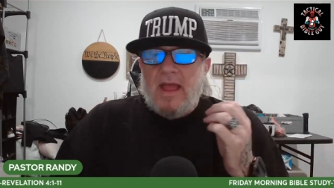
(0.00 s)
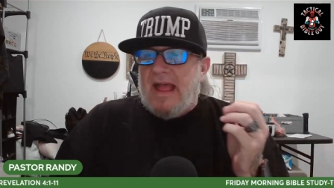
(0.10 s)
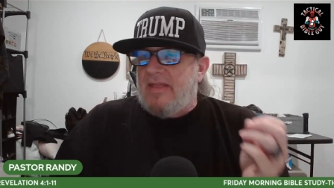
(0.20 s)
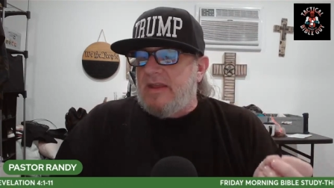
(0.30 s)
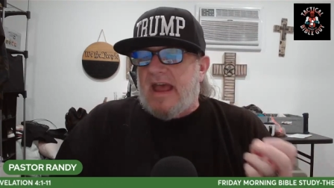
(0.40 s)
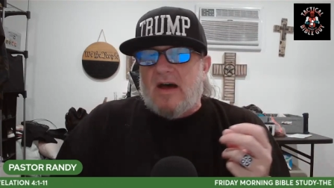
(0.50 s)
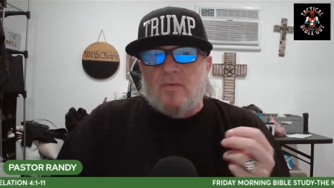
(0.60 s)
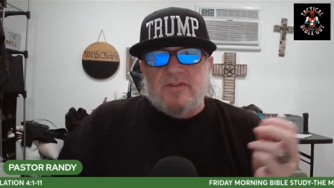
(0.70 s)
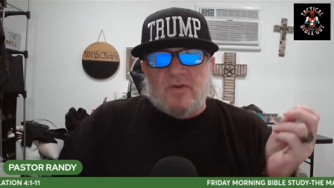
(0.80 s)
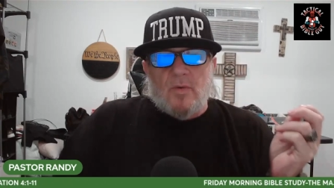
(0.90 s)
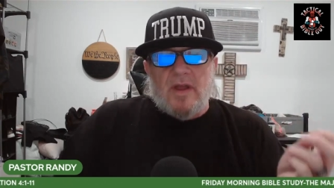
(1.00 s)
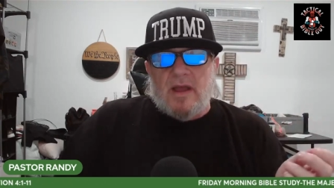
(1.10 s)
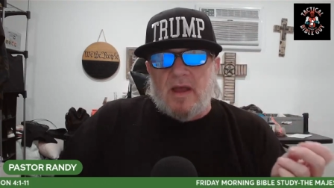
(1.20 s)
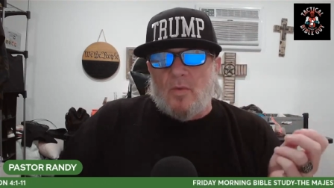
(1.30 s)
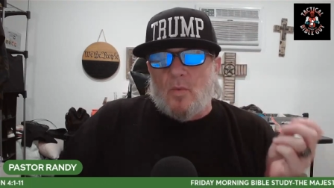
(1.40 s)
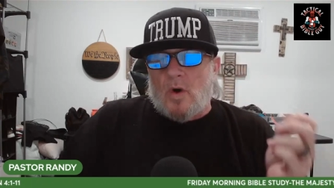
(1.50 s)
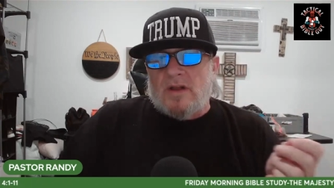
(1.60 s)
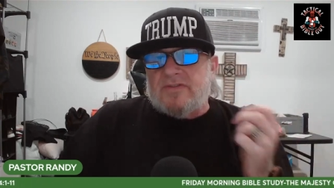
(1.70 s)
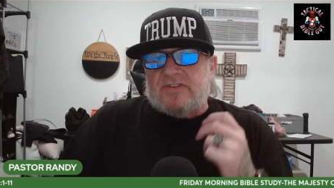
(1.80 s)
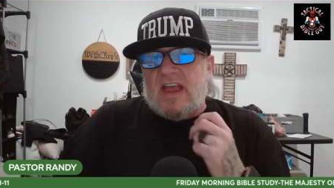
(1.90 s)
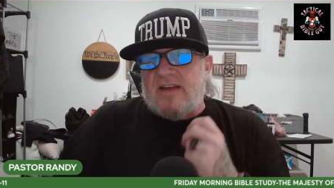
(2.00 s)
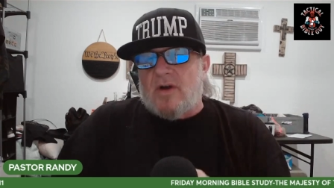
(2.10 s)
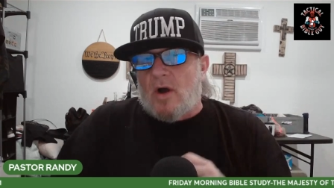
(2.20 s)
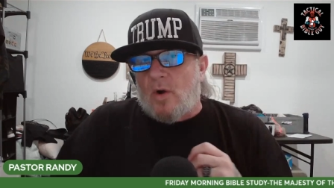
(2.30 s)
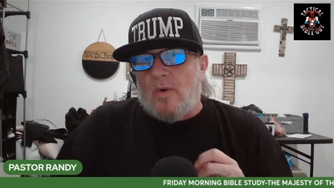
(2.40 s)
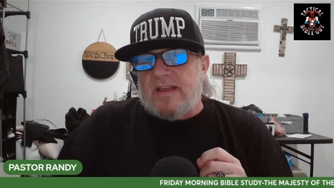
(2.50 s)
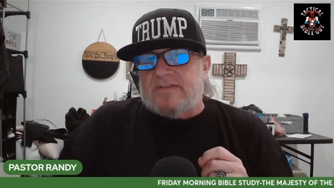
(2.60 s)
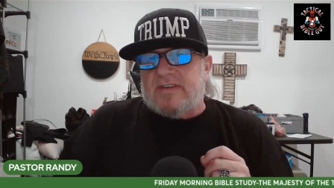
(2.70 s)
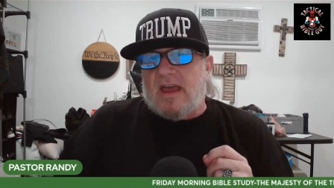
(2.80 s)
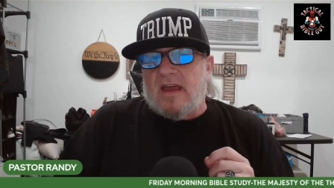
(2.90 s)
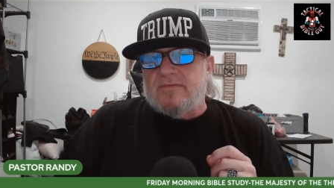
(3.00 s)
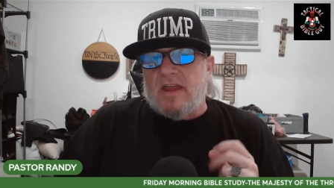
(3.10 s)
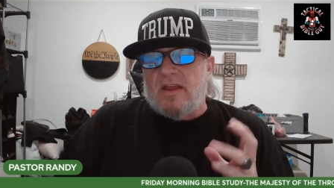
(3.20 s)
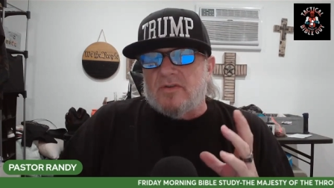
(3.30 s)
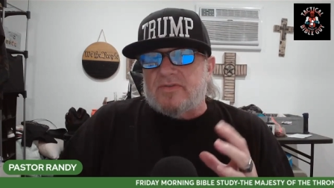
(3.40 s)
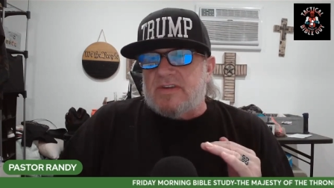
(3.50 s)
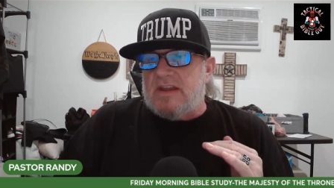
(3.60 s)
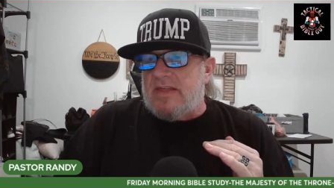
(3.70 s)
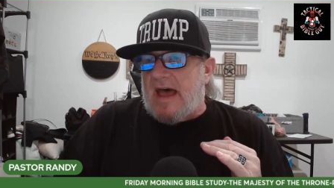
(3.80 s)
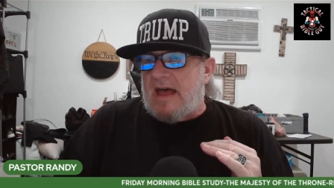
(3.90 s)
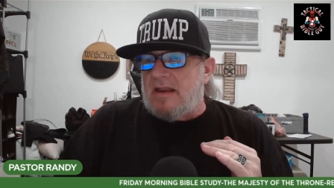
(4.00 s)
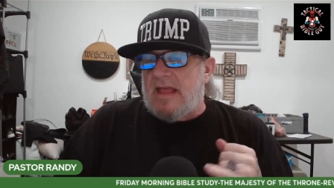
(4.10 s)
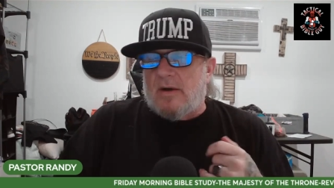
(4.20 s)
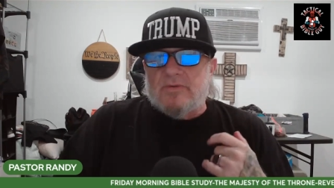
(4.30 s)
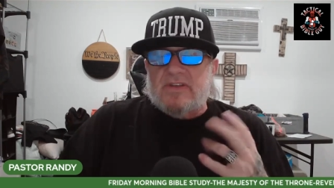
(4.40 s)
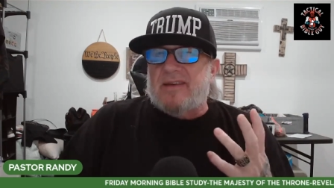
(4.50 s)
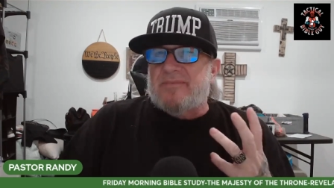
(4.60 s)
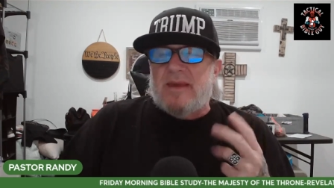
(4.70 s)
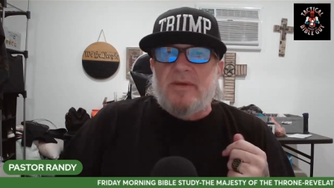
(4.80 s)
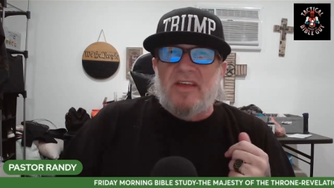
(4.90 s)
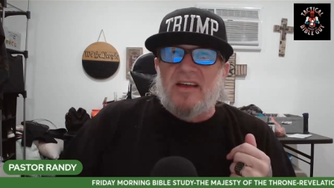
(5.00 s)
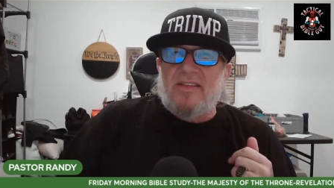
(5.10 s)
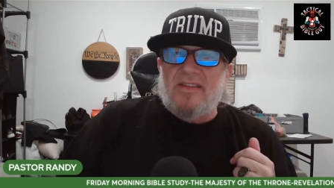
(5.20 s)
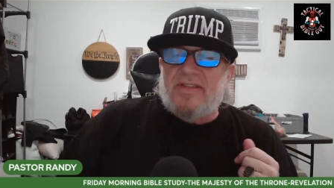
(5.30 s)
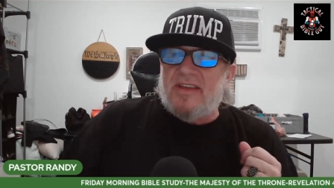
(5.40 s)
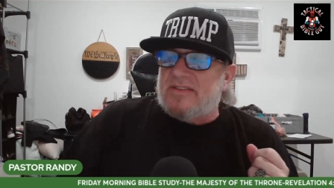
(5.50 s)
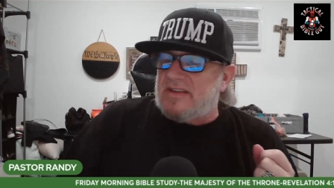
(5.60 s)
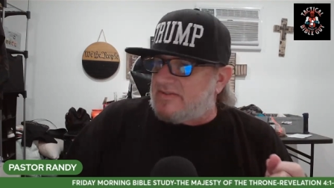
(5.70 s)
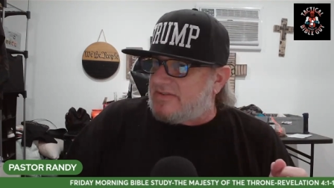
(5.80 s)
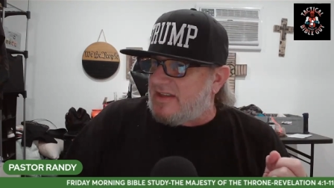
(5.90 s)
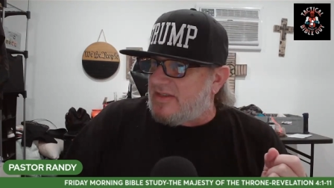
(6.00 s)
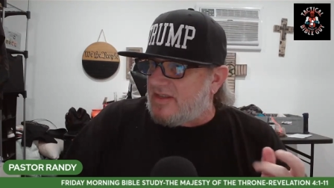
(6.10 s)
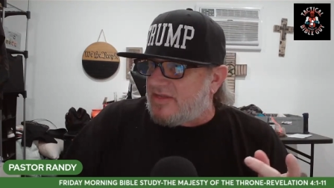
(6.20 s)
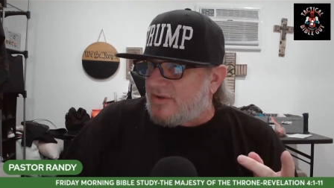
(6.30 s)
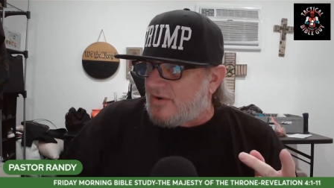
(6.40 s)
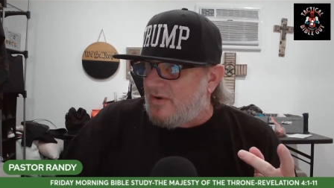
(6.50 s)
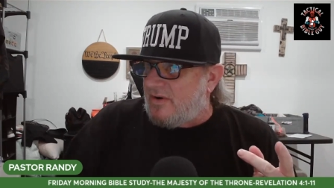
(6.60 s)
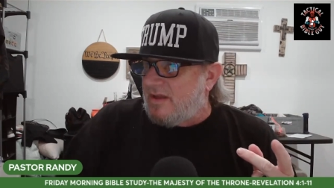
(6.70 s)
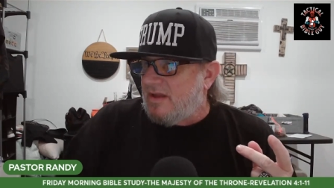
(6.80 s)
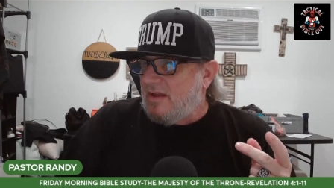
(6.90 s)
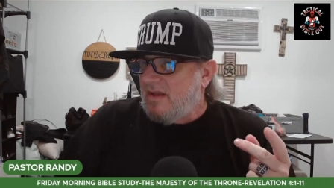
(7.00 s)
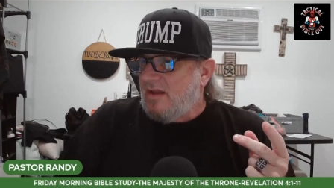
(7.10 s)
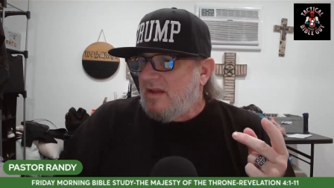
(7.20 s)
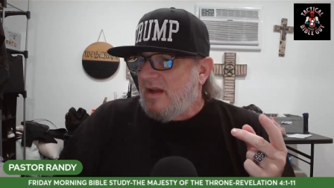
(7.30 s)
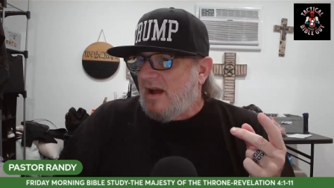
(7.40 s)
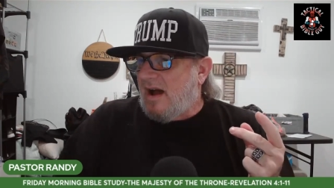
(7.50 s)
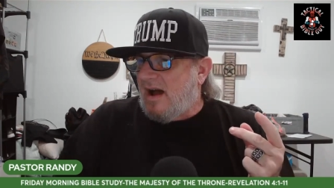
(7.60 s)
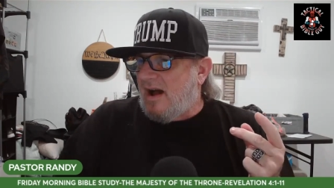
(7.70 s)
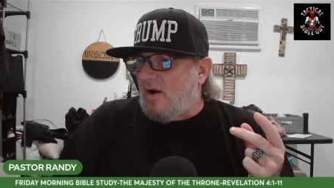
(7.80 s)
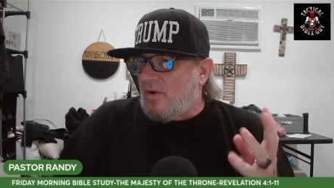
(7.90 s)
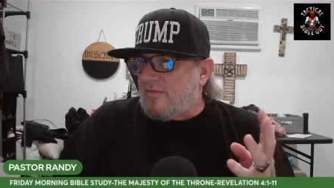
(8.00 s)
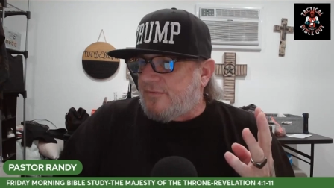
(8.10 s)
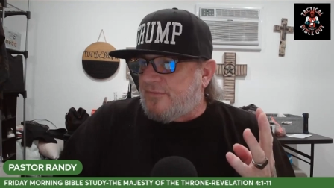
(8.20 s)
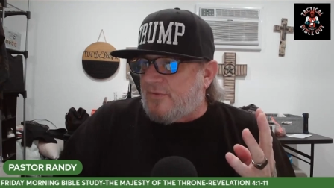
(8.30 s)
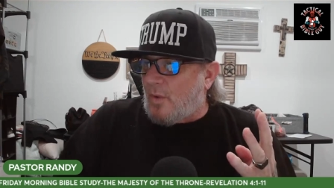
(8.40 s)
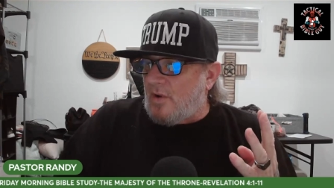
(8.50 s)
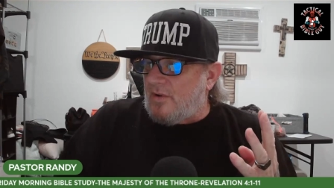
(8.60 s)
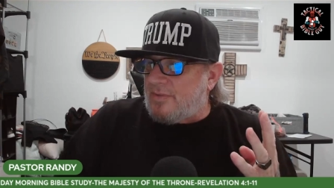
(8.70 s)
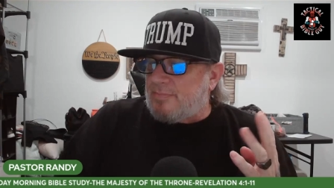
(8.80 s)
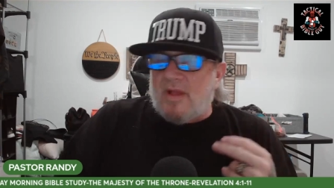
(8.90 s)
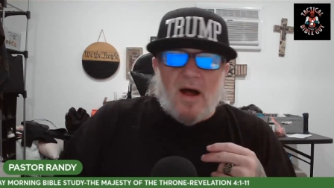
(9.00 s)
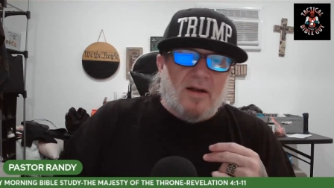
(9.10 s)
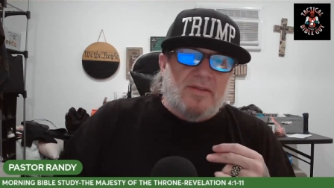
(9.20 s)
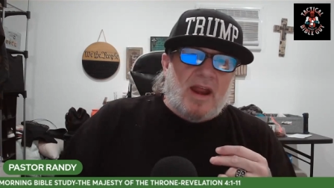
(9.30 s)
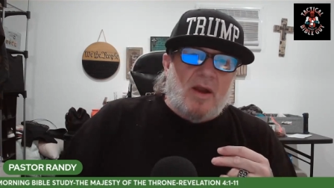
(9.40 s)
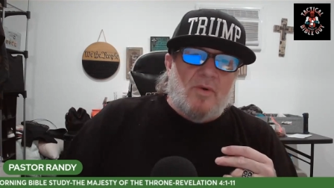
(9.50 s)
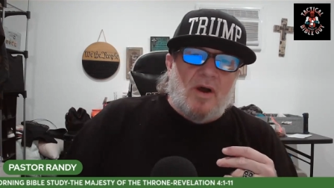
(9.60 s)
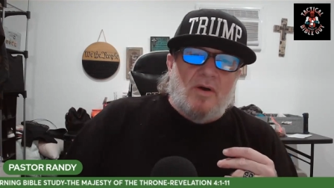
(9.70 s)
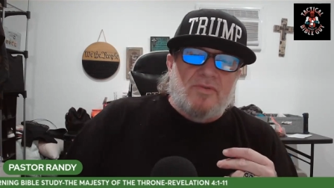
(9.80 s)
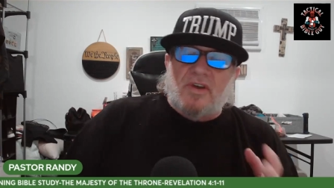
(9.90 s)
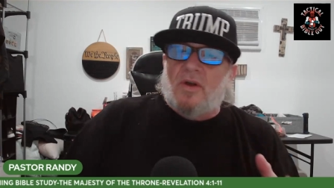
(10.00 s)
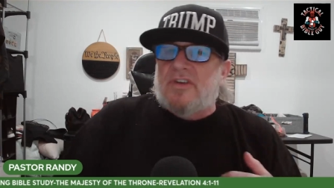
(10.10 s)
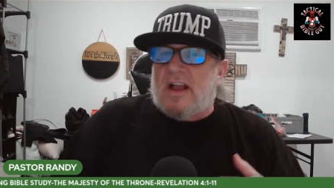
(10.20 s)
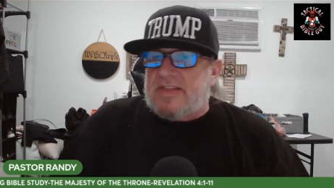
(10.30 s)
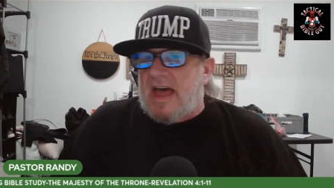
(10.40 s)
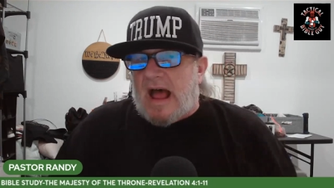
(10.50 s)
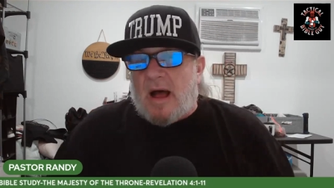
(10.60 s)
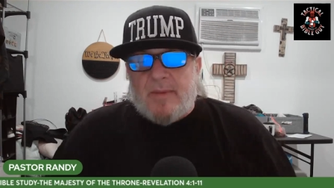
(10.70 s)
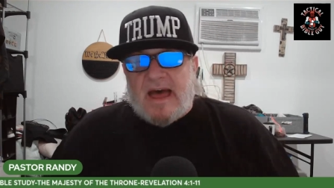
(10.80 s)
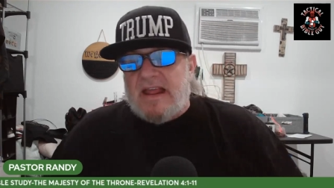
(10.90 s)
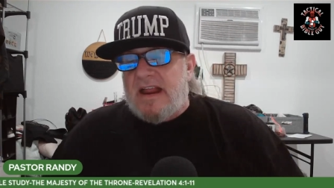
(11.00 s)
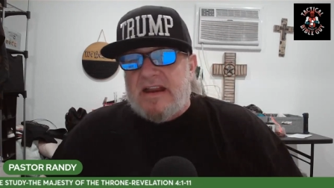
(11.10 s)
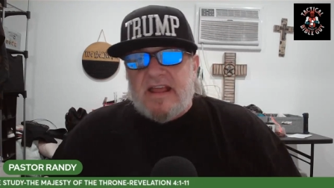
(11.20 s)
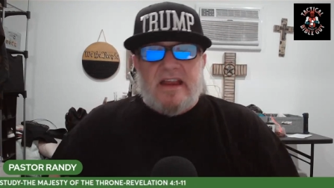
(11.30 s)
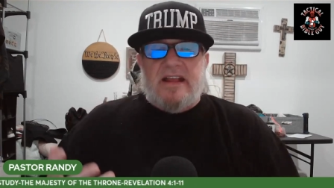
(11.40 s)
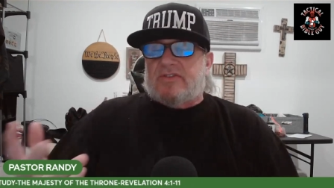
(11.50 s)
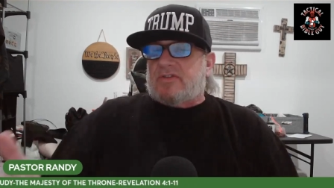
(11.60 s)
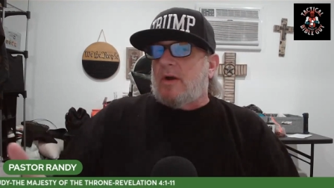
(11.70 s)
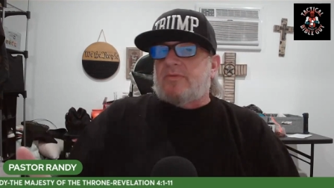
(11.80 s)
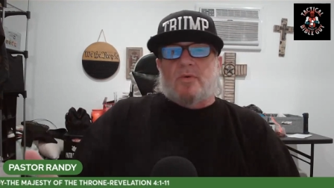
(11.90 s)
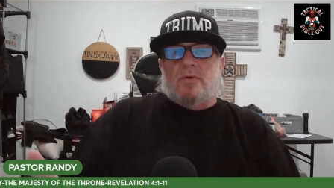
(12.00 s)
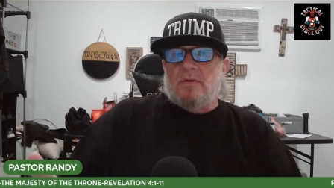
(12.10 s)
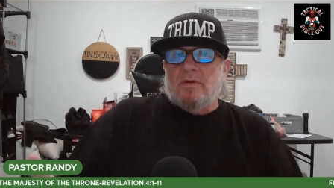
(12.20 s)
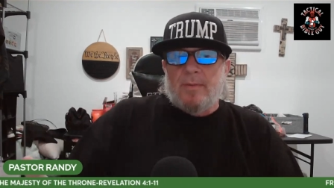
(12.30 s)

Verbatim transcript: and then you have once So oh, eh, once saved, always saved. And you'll see that that was like maybe the, I think that's the, the third uh, or fourth blog that I wrote. So go check that out, man. And, and, and it's scriptural.